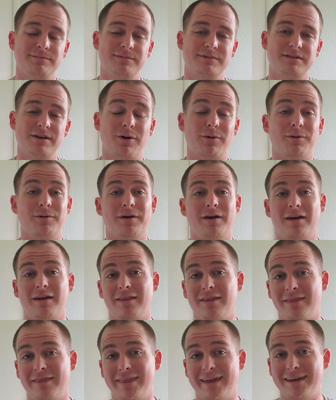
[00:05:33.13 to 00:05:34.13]
So
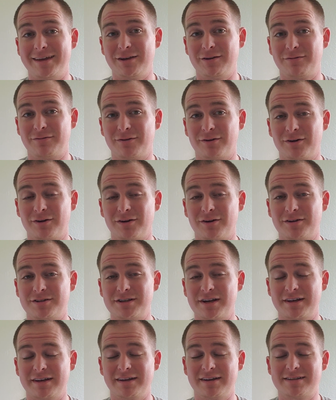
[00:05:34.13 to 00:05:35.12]
thank you for
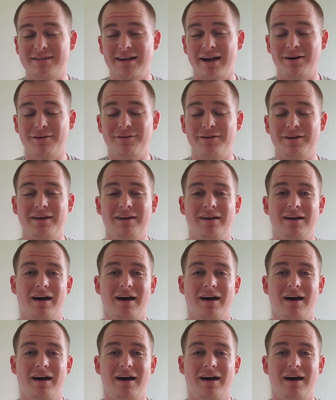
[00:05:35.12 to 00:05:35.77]
checking us out.